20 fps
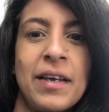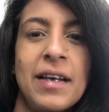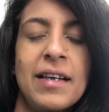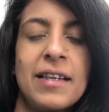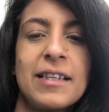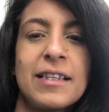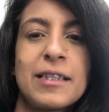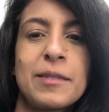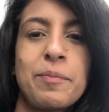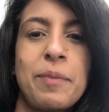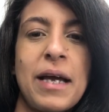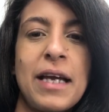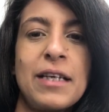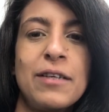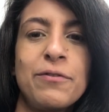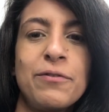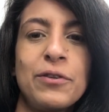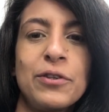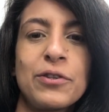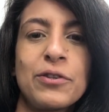The
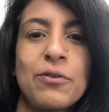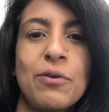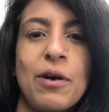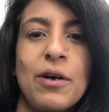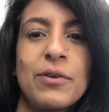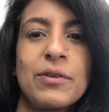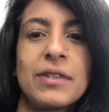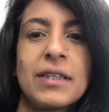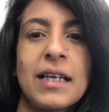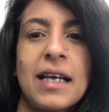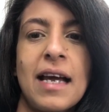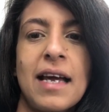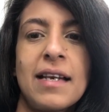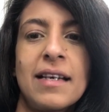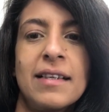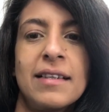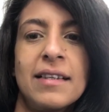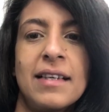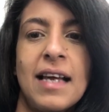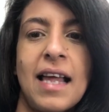spadefoot croaked again,
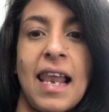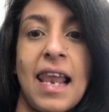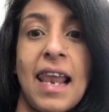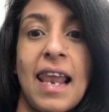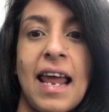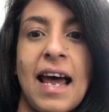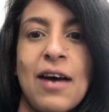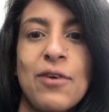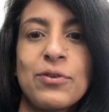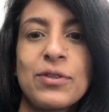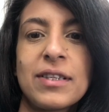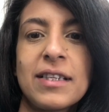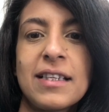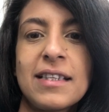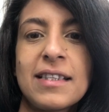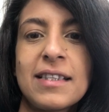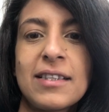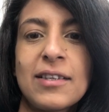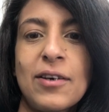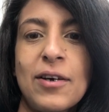louder
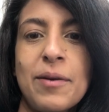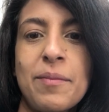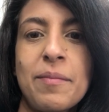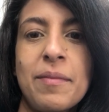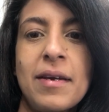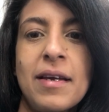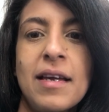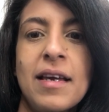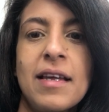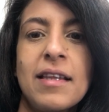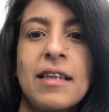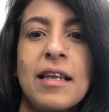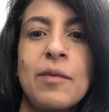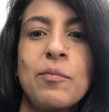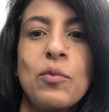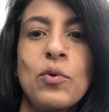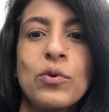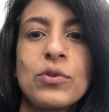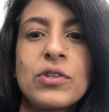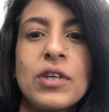this time. Then
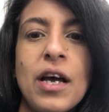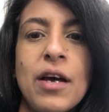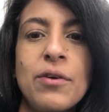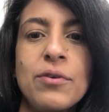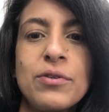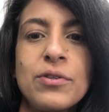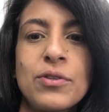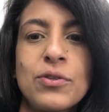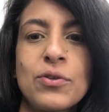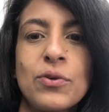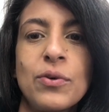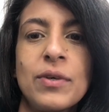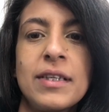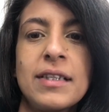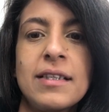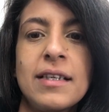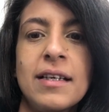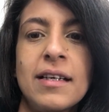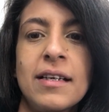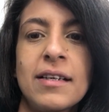more toads joined
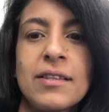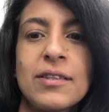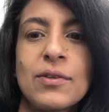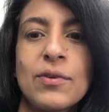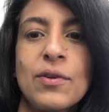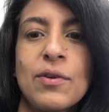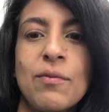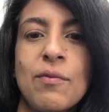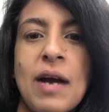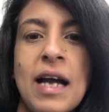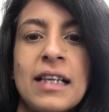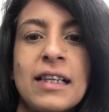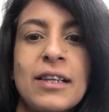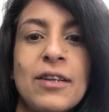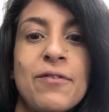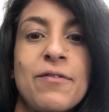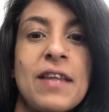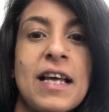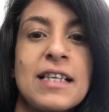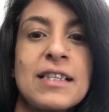in until the rattle
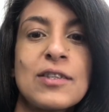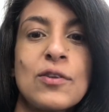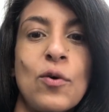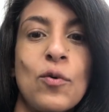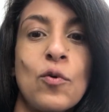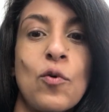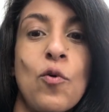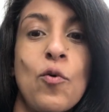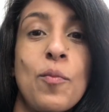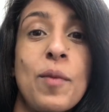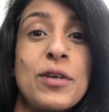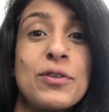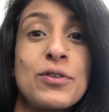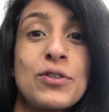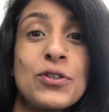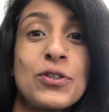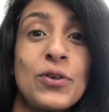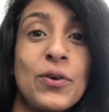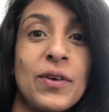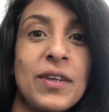of their song almost
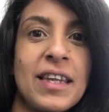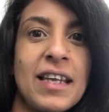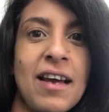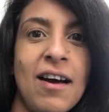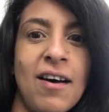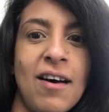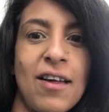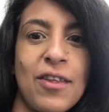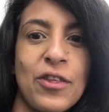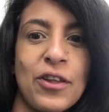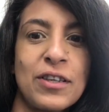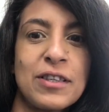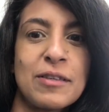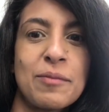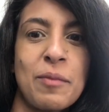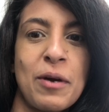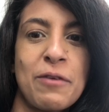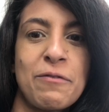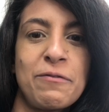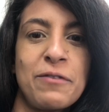shook the earth under
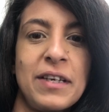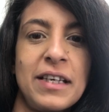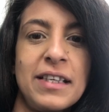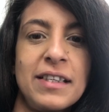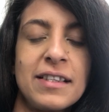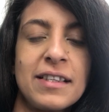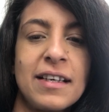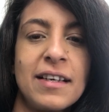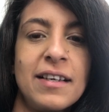my feet.